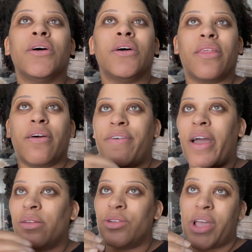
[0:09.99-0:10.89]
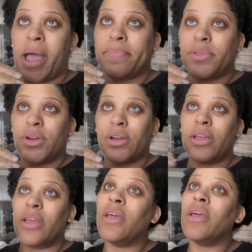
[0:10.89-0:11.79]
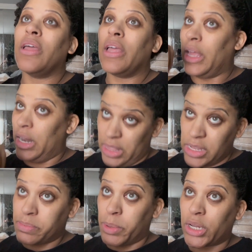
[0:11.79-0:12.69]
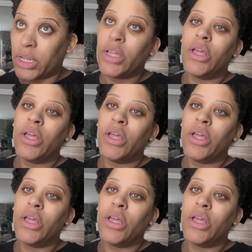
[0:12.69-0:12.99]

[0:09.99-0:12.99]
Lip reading: the final chapter in this book.